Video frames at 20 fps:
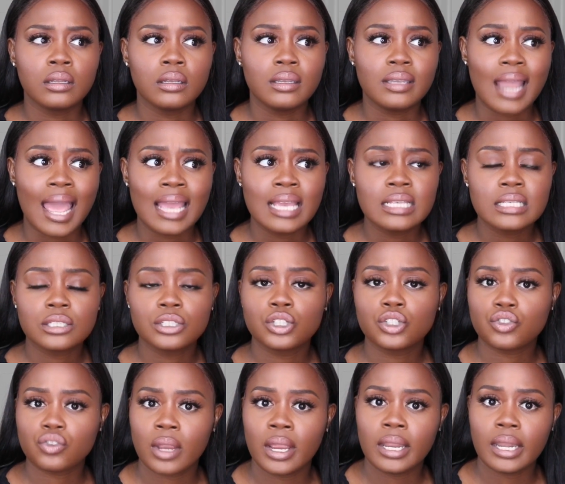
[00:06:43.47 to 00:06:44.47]
nice
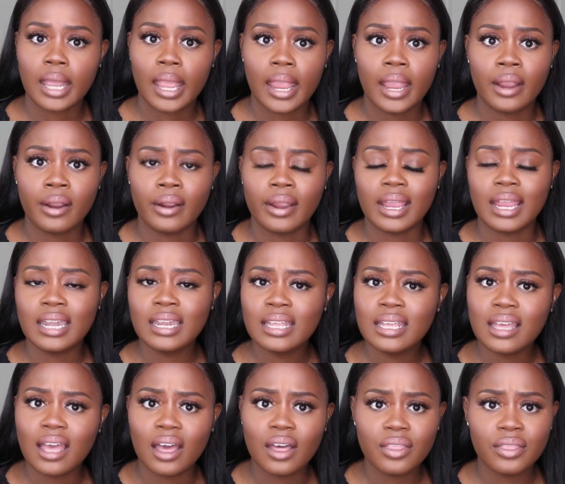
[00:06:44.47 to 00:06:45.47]
straight hair or
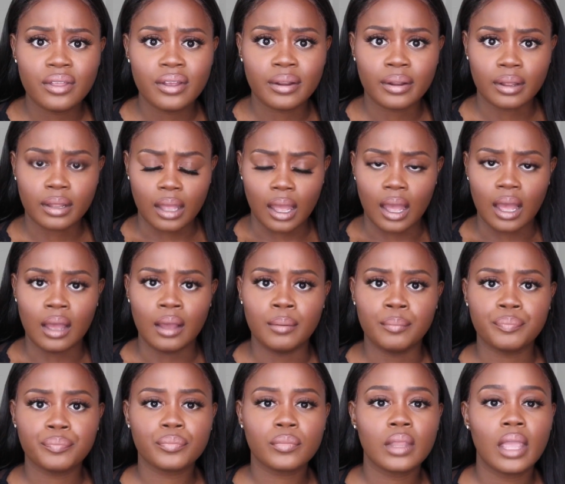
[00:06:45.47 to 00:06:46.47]
any other
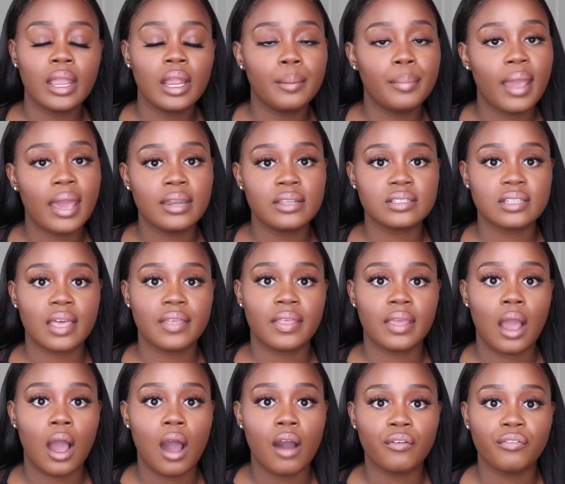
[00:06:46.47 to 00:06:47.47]
um, hair patterns that
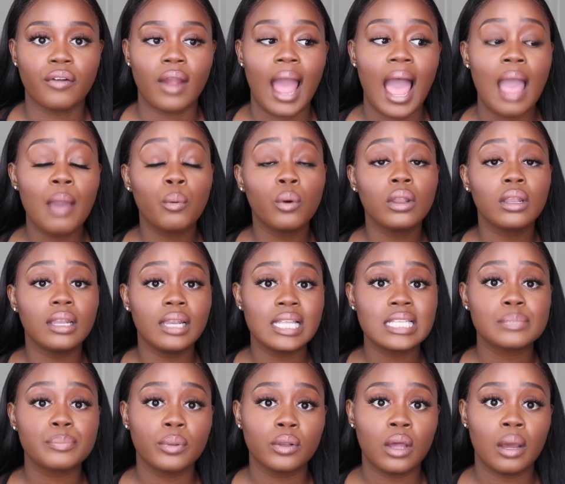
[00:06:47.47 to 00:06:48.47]
they offer I will
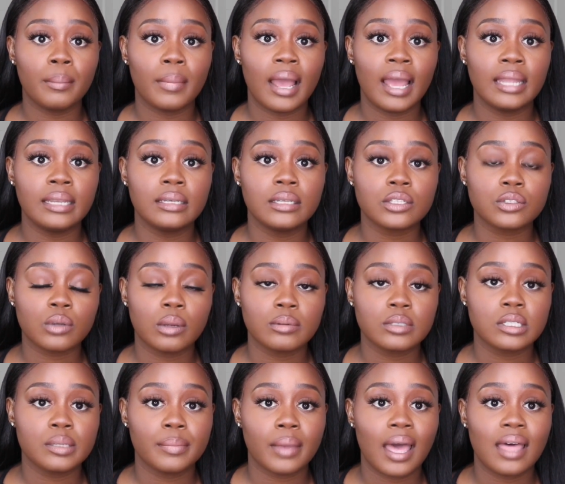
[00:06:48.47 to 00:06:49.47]
list below my
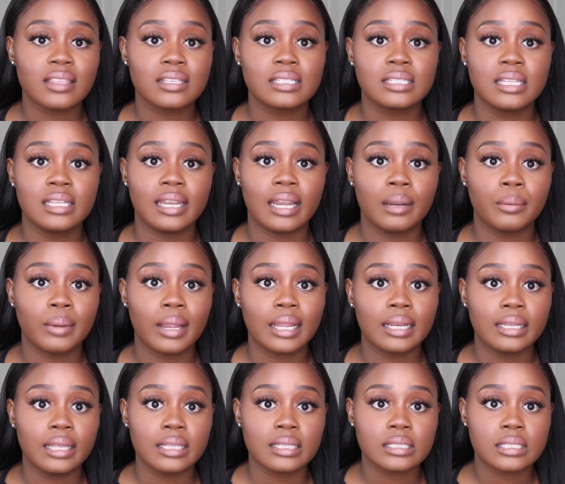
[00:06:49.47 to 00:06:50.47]
description box the
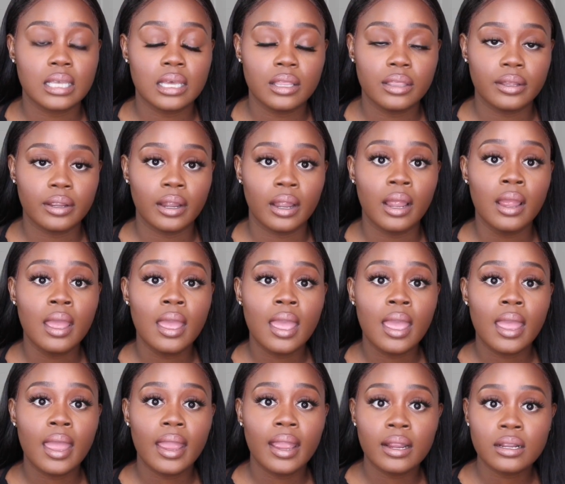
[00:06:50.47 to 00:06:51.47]
direct link to their
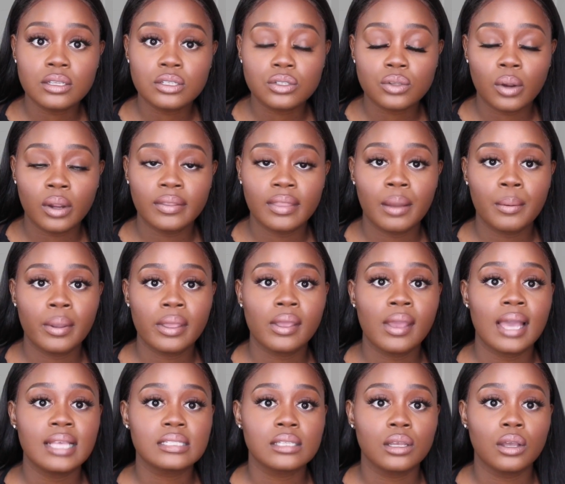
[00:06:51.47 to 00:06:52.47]
hair store that way you
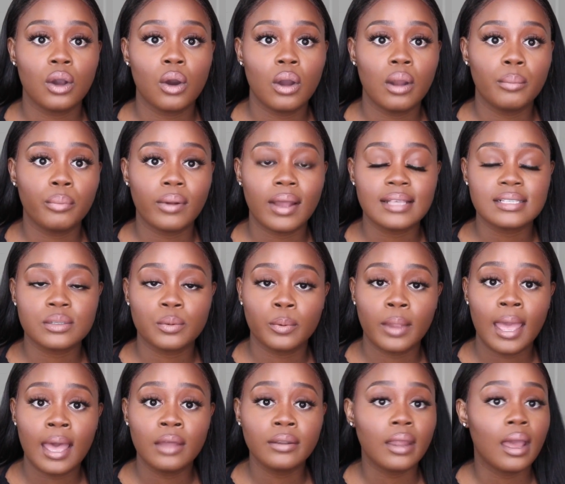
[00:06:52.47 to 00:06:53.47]
guys can go and browse
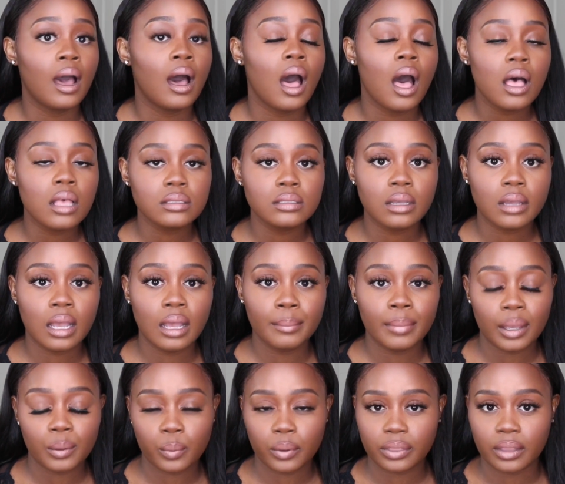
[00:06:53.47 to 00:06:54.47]
around now I'll also
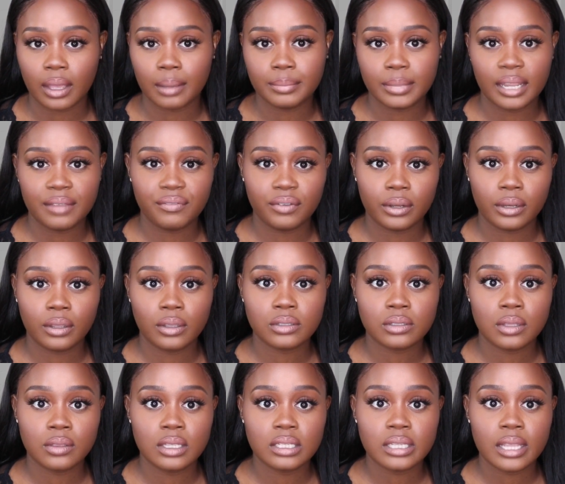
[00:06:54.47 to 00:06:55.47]
come back with update
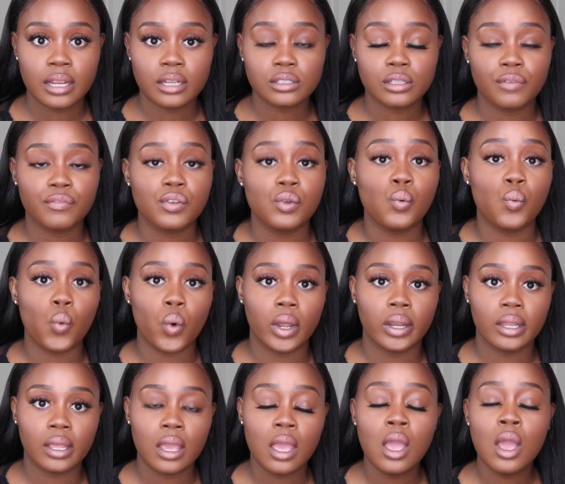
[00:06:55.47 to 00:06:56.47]
videos on this hair so if you
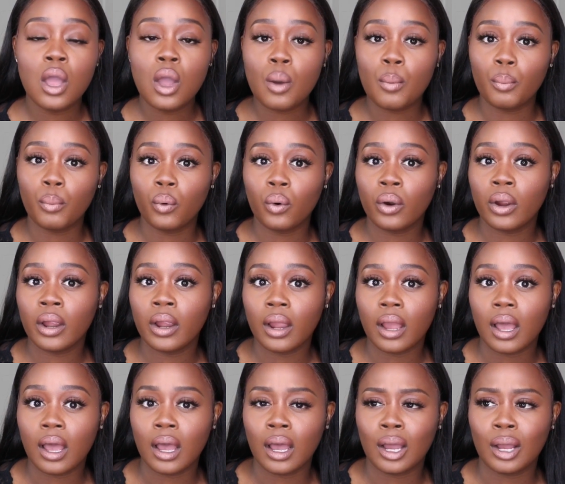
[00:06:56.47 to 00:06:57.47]
want it
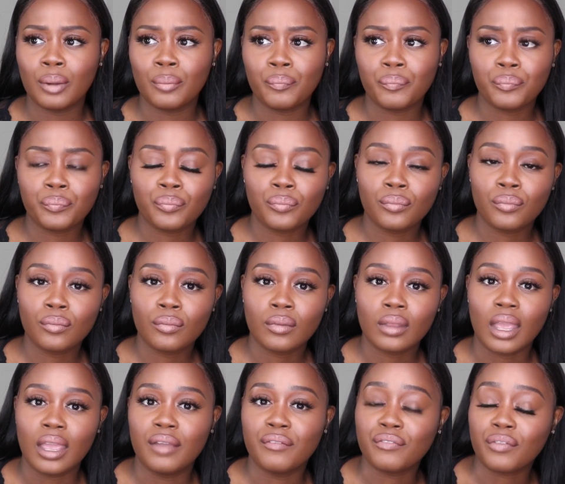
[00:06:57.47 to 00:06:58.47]
more um,
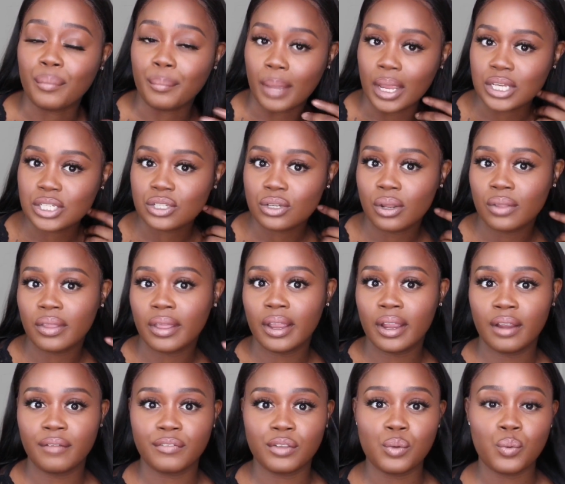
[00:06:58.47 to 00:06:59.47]
information on the
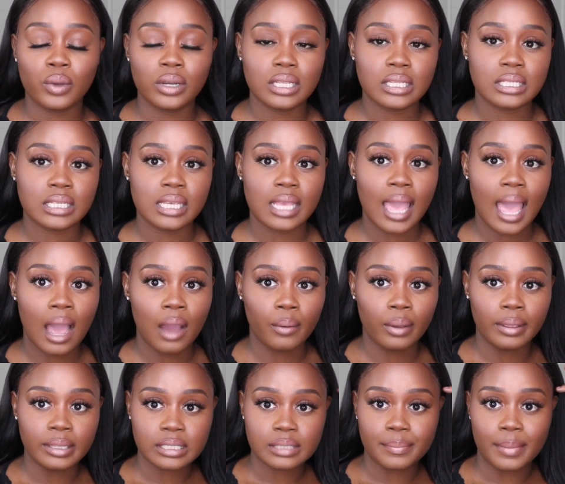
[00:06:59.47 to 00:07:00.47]
hair if you want to see how
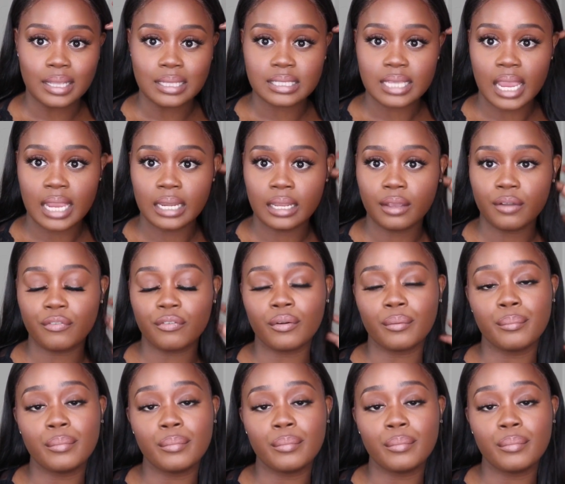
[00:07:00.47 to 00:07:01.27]
it's maintaining for